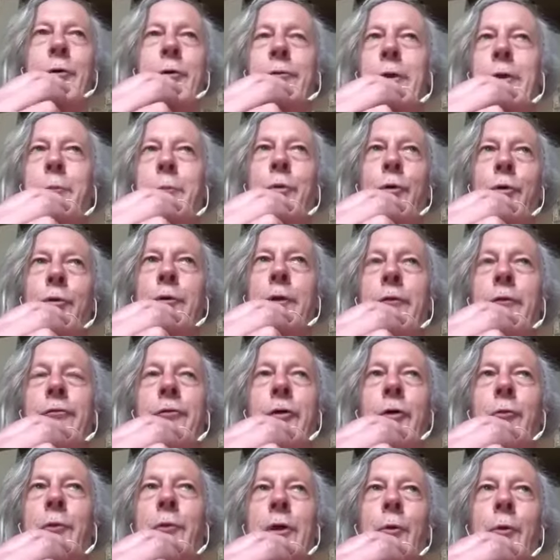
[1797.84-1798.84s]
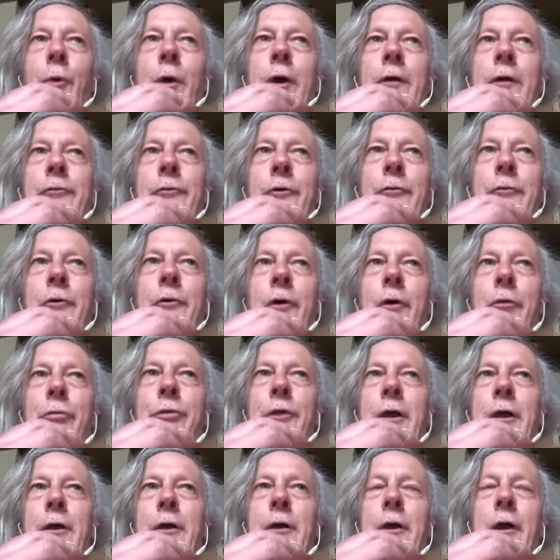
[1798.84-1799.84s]
important in so many ways, I
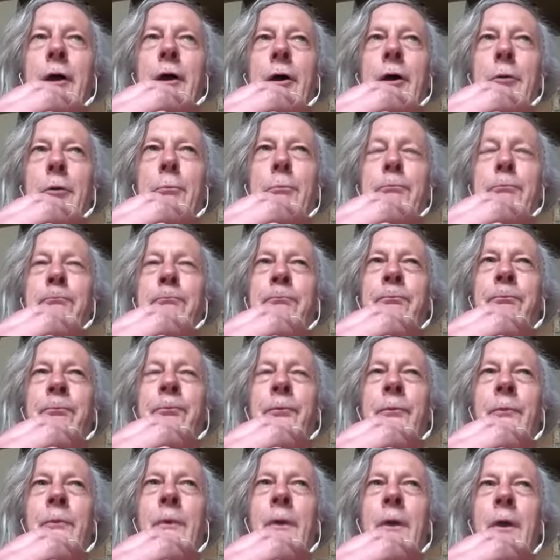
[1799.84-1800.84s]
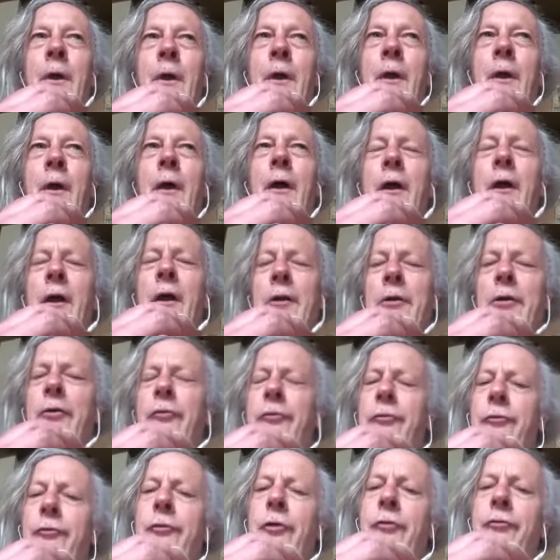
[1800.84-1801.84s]
think. Could
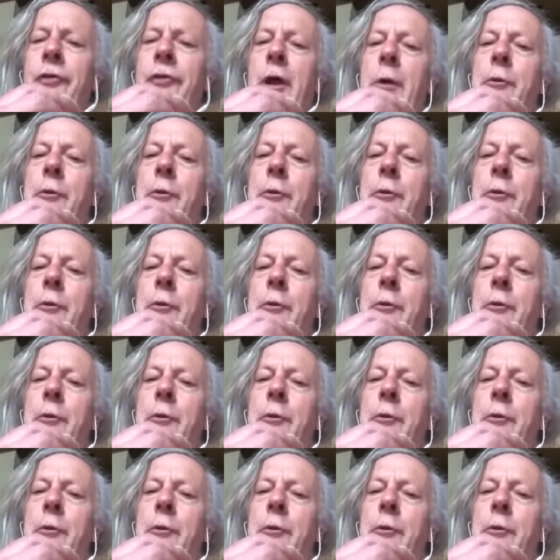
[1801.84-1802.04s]
just to